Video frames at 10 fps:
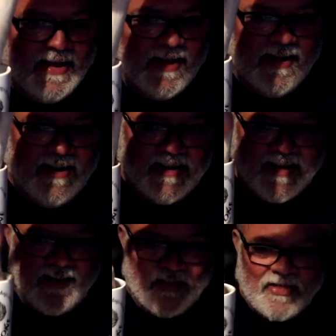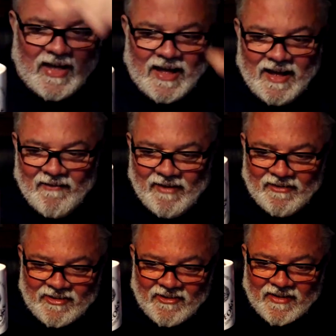Look at that. Well
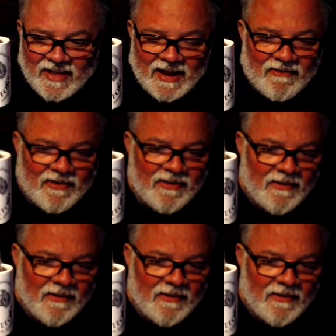done, Kieran.